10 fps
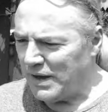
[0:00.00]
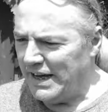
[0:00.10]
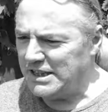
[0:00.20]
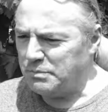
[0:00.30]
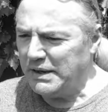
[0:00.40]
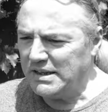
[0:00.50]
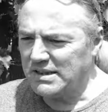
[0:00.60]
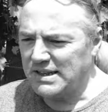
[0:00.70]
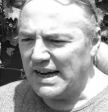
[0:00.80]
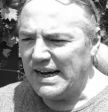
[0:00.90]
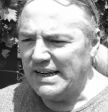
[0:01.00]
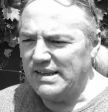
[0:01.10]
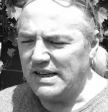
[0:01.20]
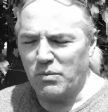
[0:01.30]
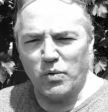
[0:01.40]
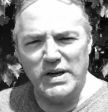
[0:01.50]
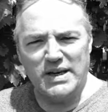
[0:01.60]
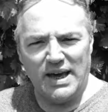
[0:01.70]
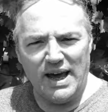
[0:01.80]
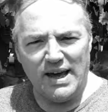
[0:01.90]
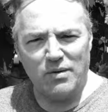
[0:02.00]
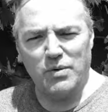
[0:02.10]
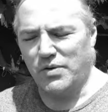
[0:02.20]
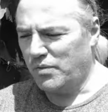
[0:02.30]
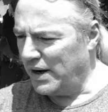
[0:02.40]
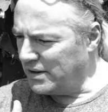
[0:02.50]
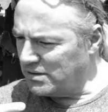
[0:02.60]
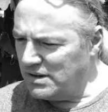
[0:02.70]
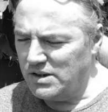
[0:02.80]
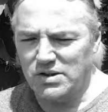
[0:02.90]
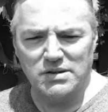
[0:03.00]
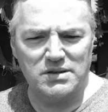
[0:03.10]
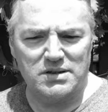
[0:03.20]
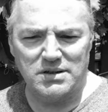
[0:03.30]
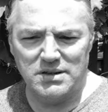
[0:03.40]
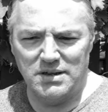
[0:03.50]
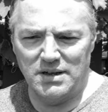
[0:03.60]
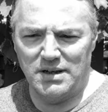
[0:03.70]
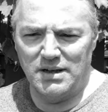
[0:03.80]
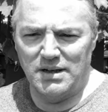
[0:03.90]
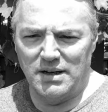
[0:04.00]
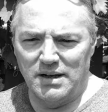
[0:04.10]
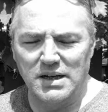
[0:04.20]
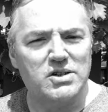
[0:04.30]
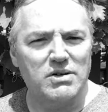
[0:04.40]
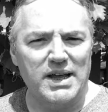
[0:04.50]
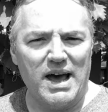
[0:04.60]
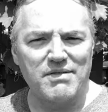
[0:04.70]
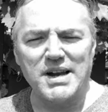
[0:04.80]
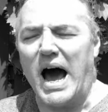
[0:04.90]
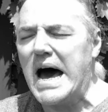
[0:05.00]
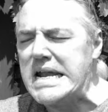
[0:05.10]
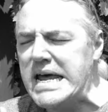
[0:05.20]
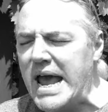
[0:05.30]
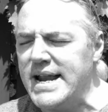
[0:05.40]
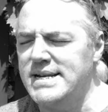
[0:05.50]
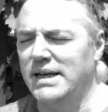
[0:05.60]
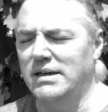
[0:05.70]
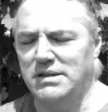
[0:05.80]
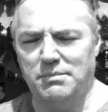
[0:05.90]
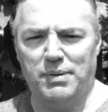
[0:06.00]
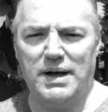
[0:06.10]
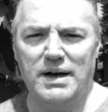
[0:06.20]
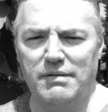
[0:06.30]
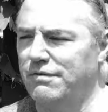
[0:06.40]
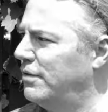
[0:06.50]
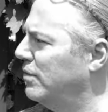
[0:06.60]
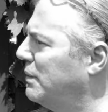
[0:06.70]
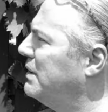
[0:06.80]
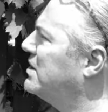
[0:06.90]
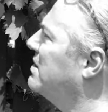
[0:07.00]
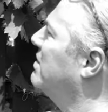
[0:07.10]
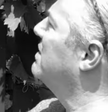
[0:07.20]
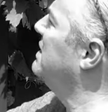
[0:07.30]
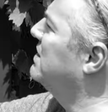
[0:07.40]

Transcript: it's been designed that we can, with the right conditions, literally have an unending supply of food. I mean, just look at